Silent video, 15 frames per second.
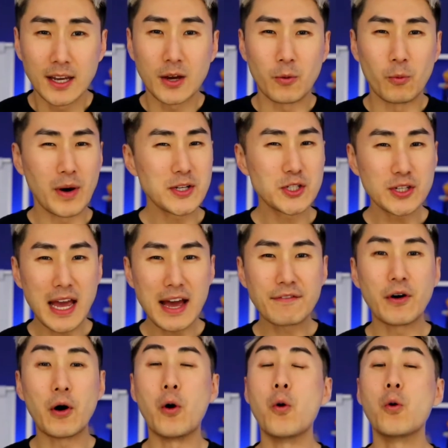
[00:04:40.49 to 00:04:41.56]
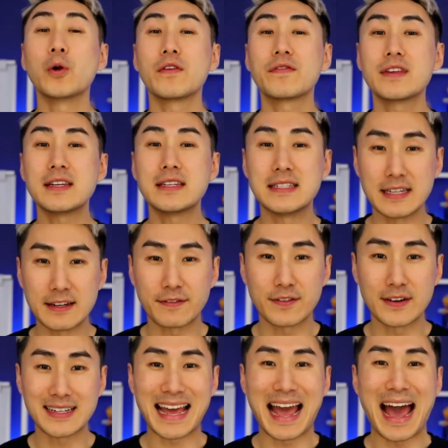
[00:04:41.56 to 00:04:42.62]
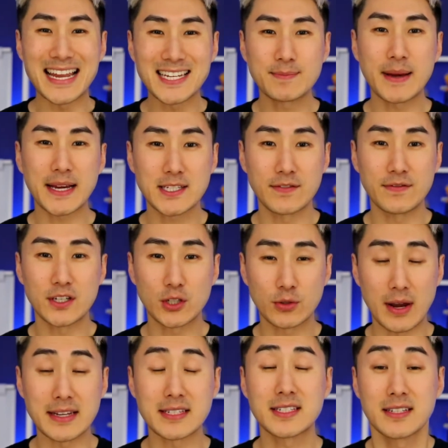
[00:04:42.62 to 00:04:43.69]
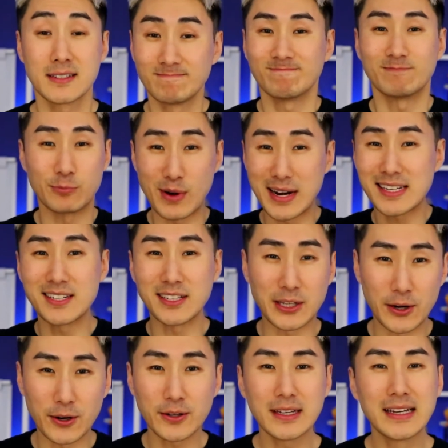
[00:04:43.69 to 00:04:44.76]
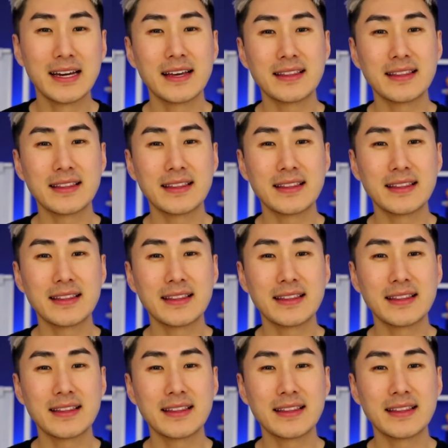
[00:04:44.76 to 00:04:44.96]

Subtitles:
Once you have all of the different aspects of a trust ready to go,